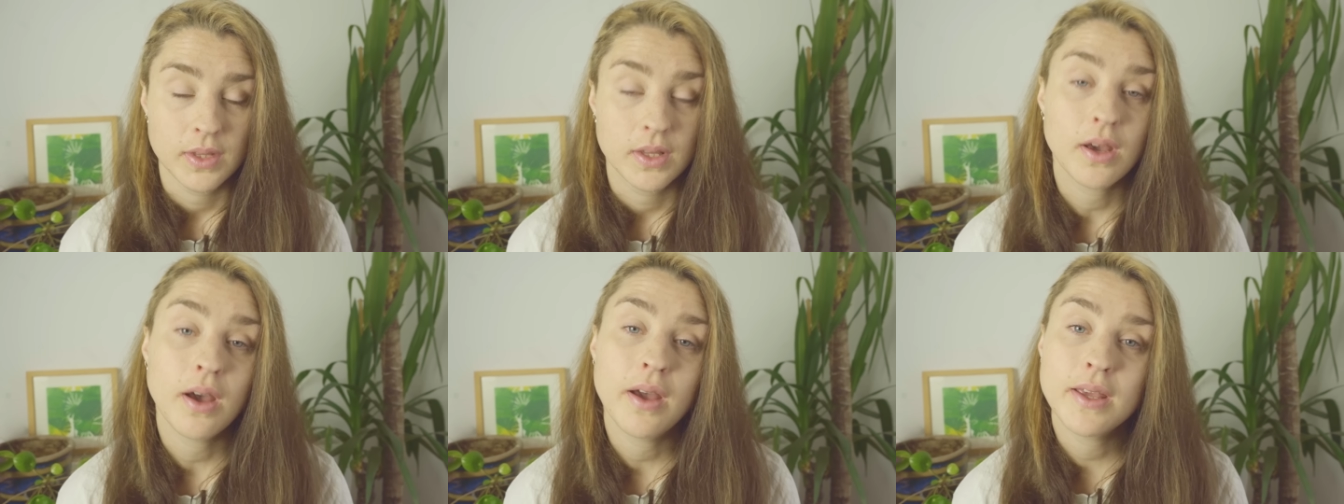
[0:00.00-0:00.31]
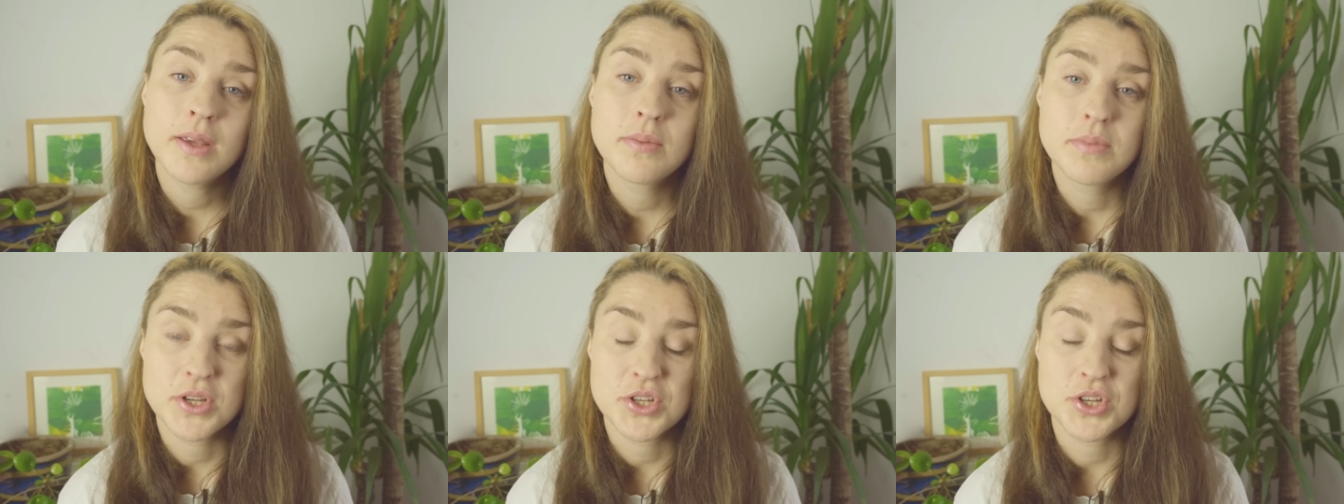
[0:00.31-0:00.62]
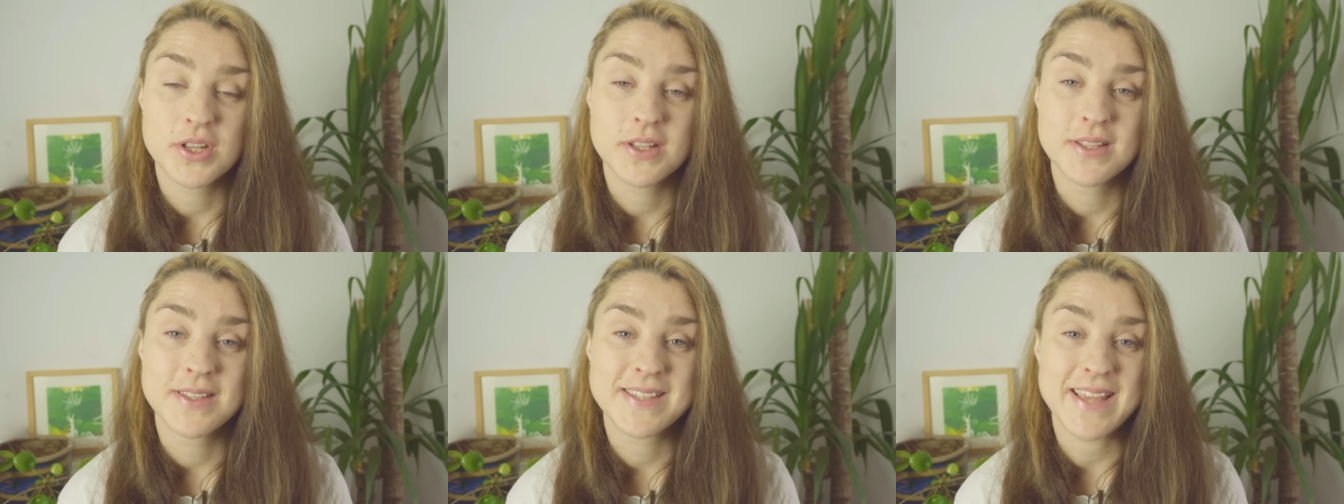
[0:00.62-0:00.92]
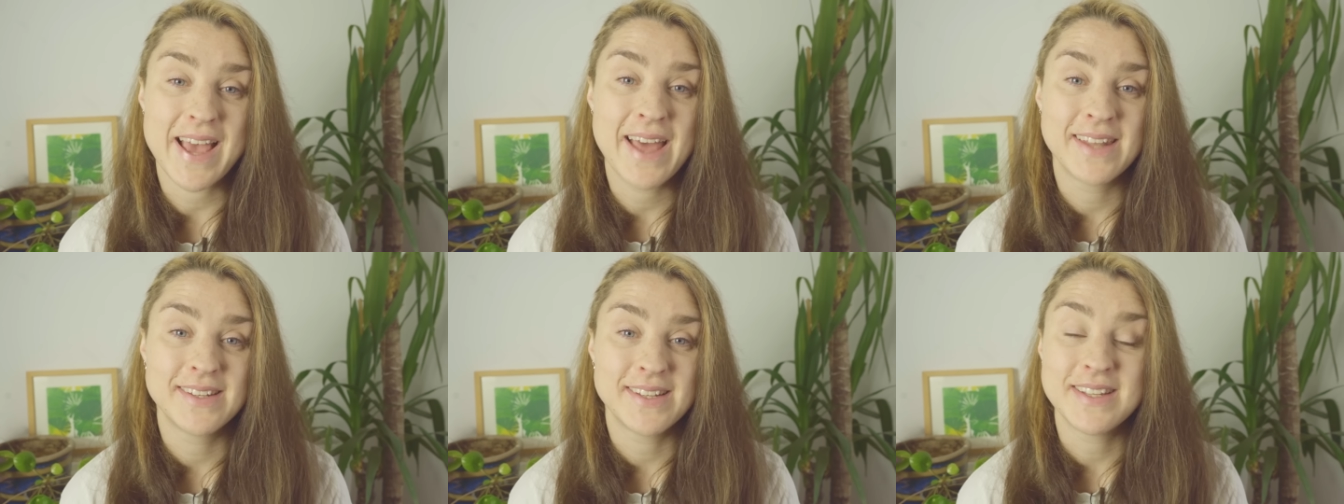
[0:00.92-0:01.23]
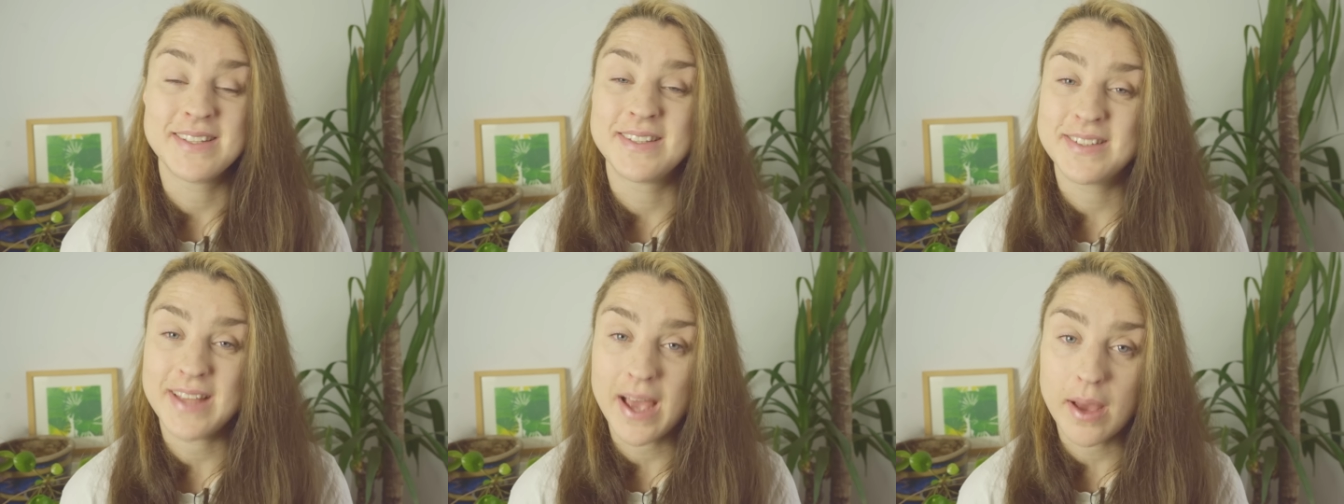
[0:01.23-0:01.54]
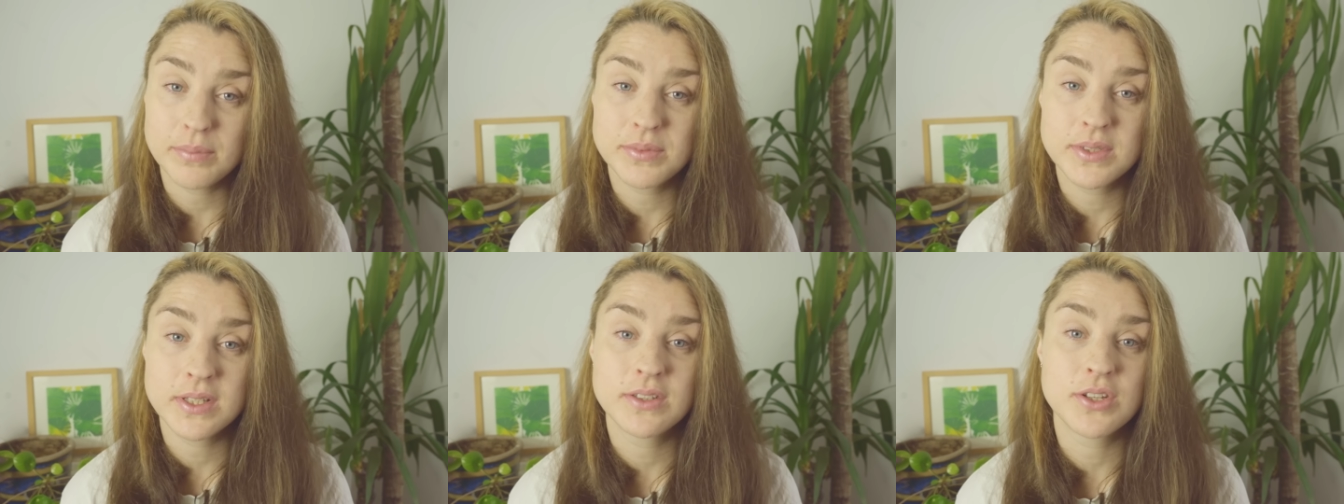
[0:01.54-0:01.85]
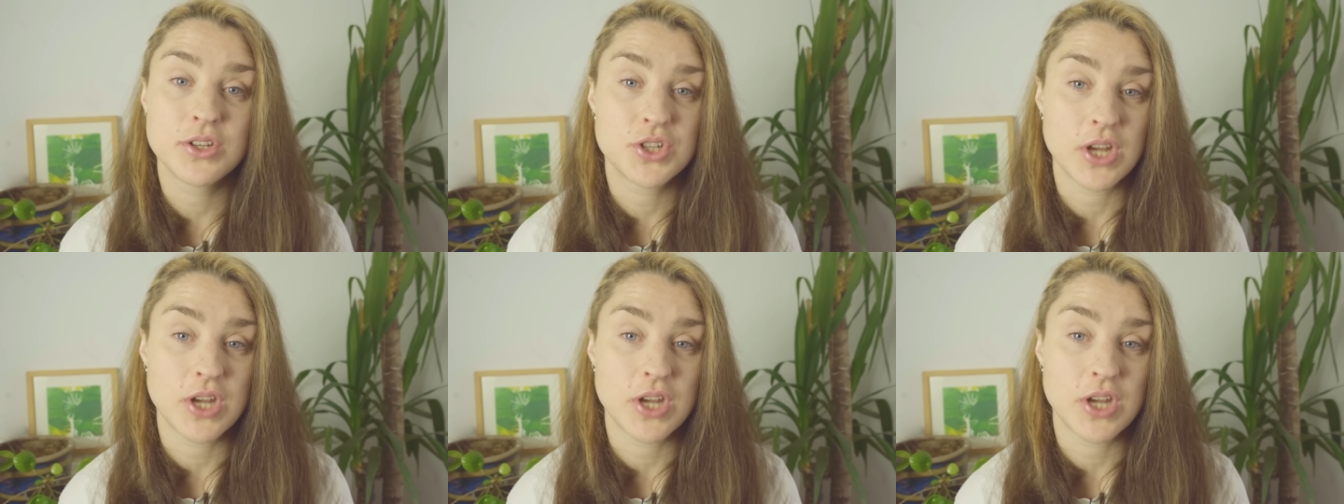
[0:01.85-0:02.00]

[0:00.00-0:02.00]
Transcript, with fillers: Cutting emissions and adapting to